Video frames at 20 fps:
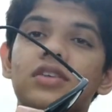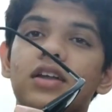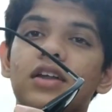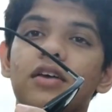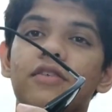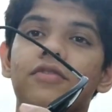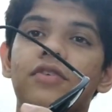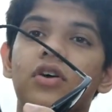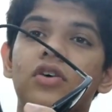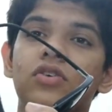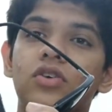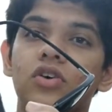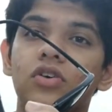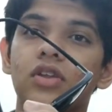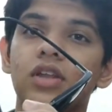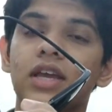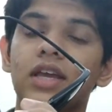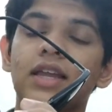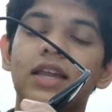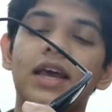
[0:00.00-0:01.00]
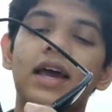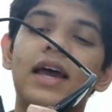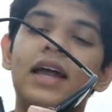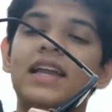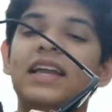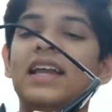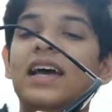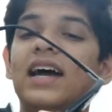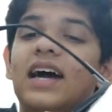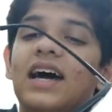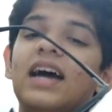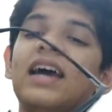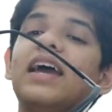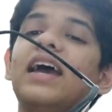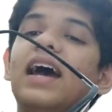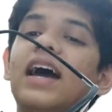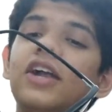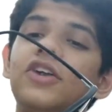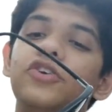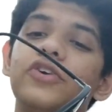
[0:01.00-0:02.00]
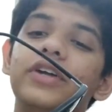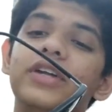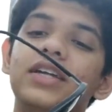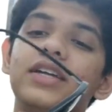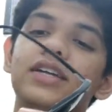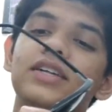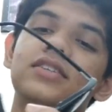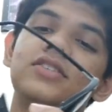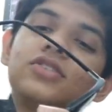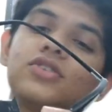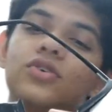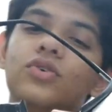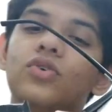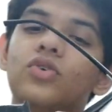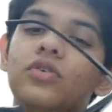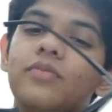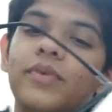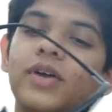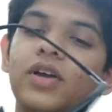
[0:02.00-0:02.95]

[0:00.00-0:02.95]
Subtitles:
that I found online, and I had to edit its code